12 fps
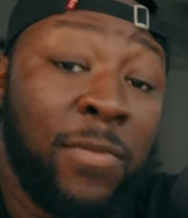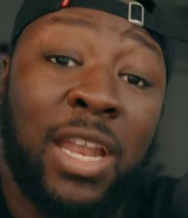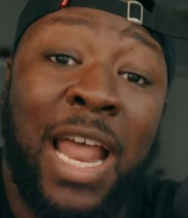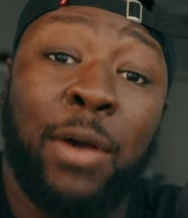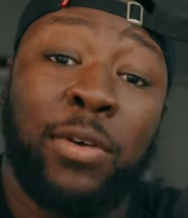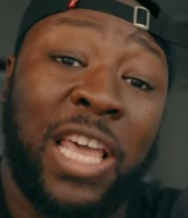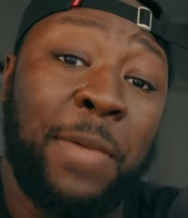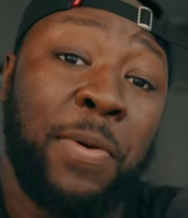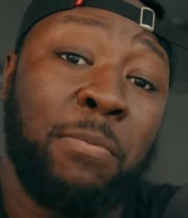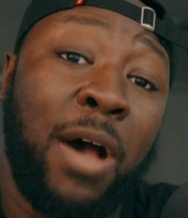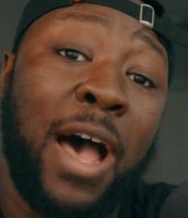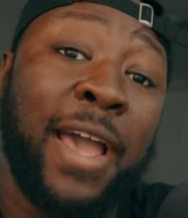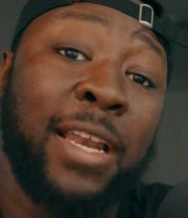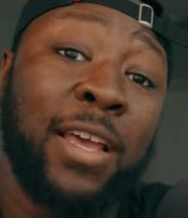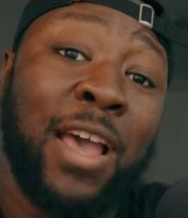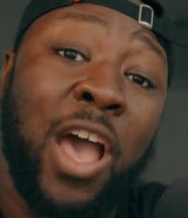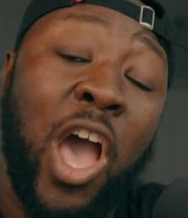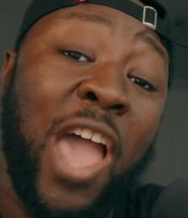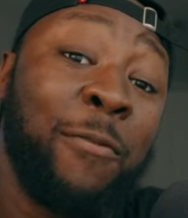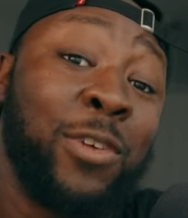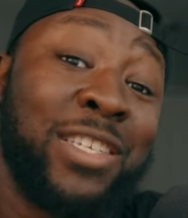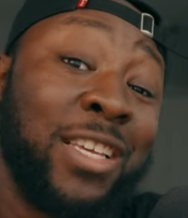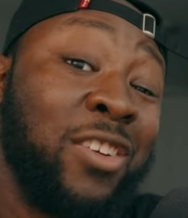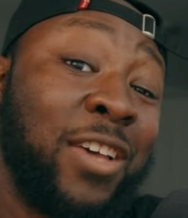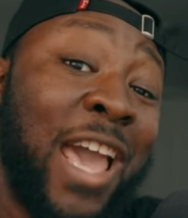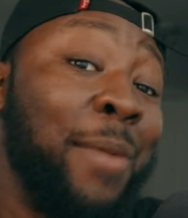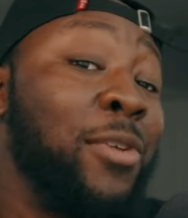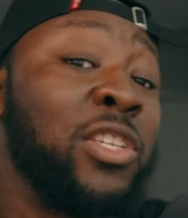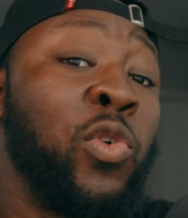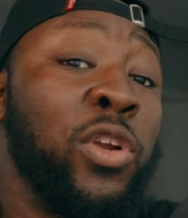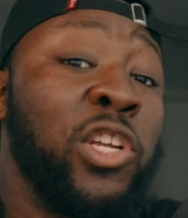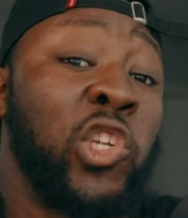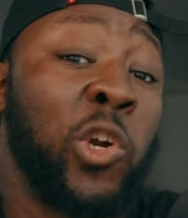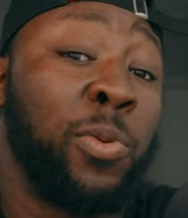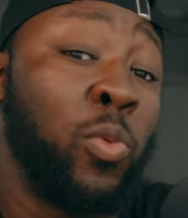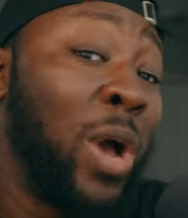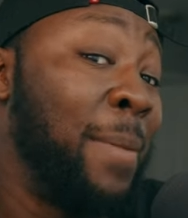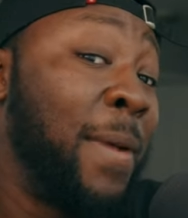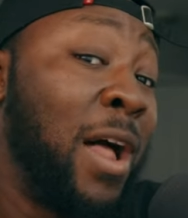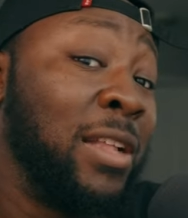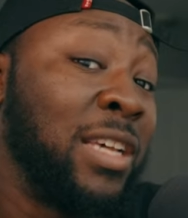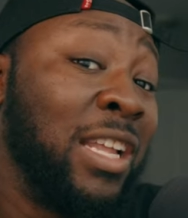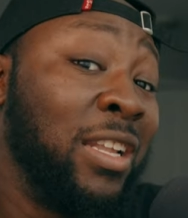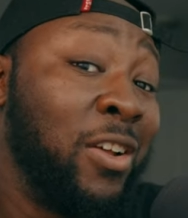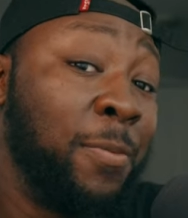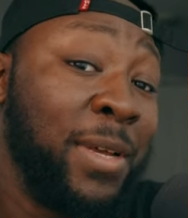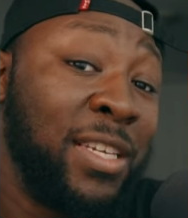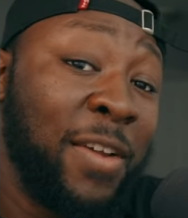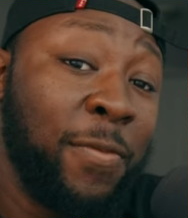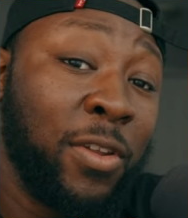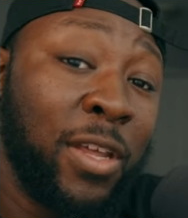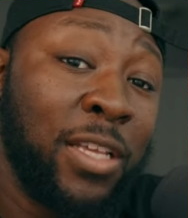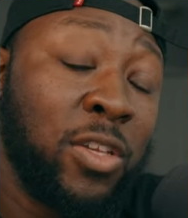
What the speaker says: Now, keep in mind, every single camera is going to interpret white balance a little bit differently.